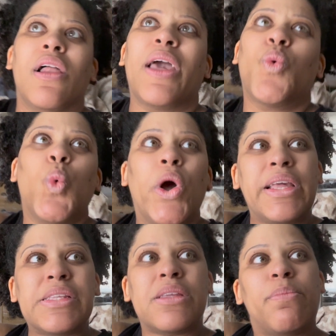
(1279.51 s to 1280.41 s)
like, what
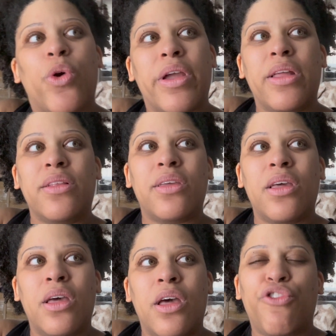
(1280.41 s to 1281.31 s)
is important
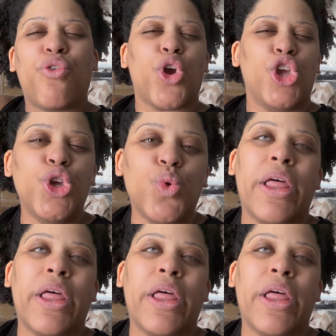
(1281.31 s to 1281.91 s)
for you?